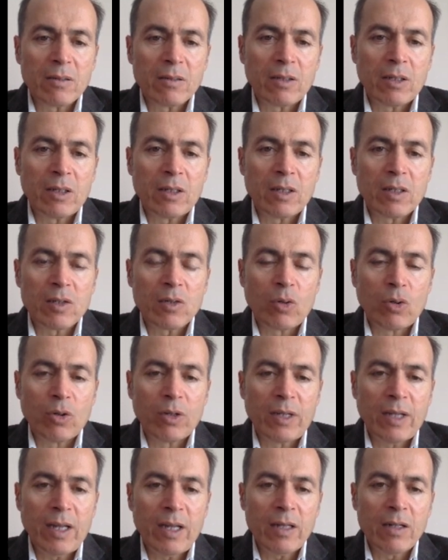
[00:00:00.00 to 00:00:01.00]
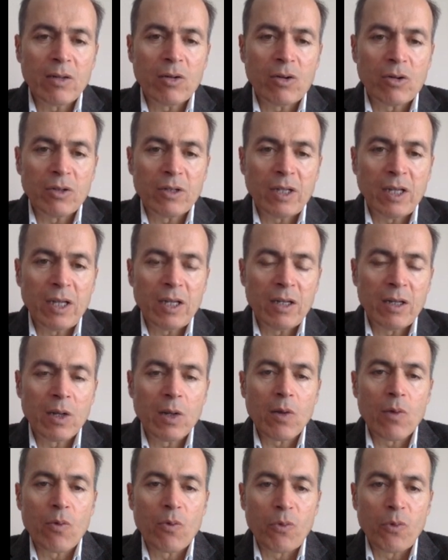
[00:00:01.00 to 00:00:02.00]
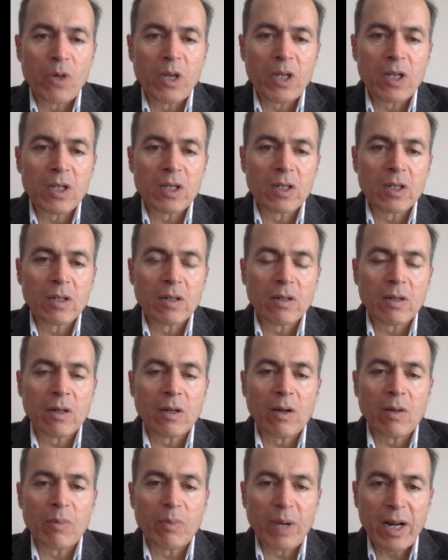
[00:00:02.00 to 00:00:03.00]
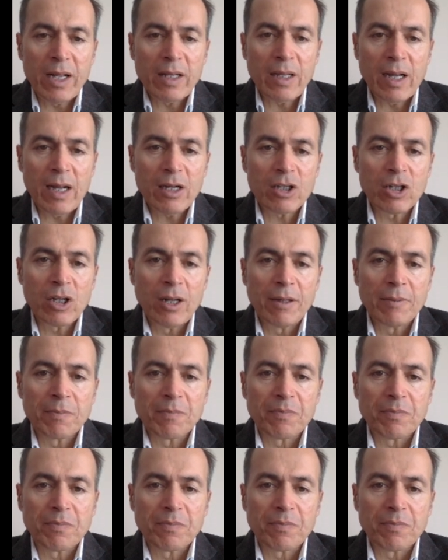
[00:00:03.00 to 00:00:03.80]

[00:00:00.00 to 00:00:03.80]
It is gluten containing wheat bread actually.